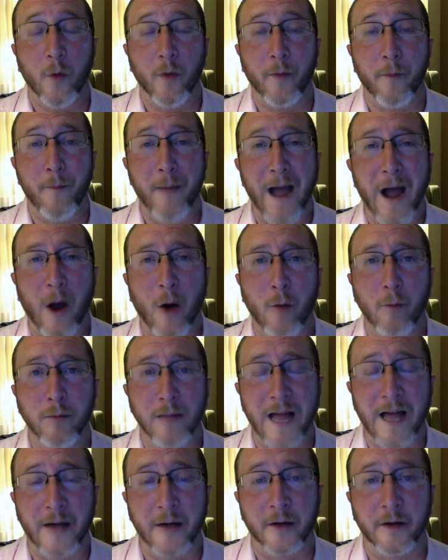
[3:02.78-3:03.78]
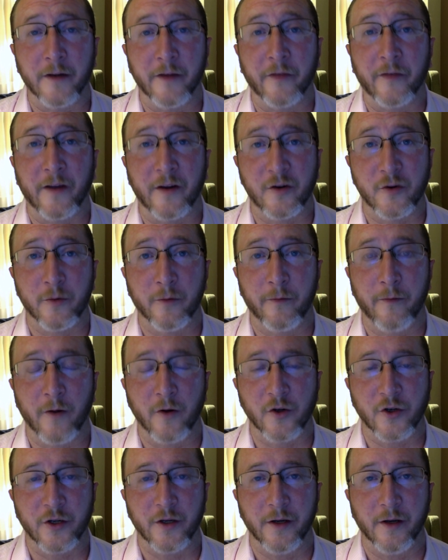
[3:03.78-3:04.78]
with bowel, bladder, and sexual
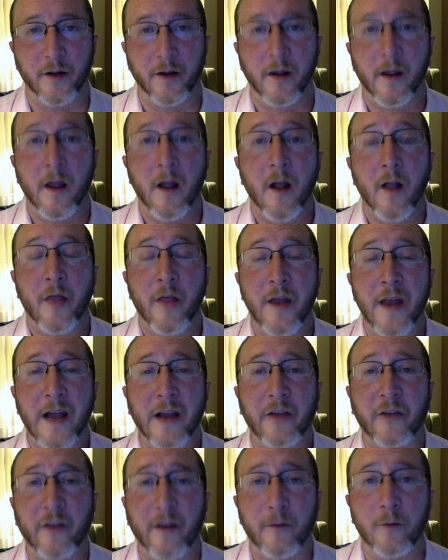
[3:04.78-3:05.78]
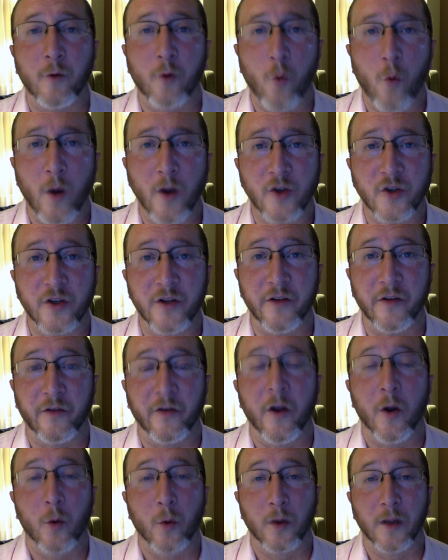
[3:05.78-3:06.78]
function. The next several
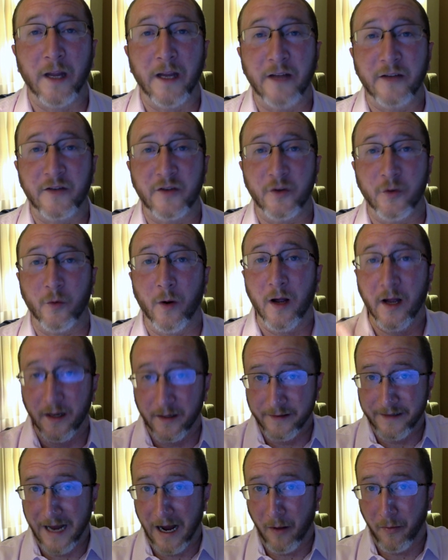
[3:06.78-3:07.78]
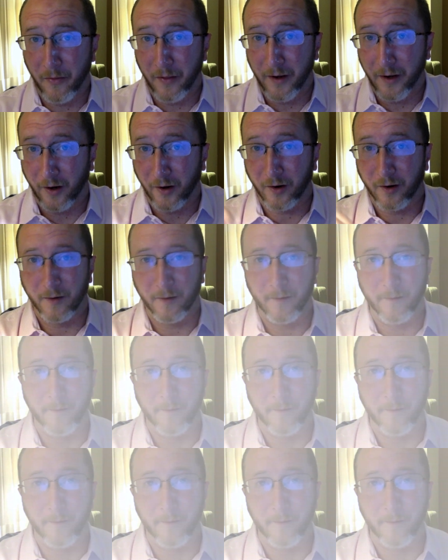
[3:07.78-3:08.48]
questions relate to down there.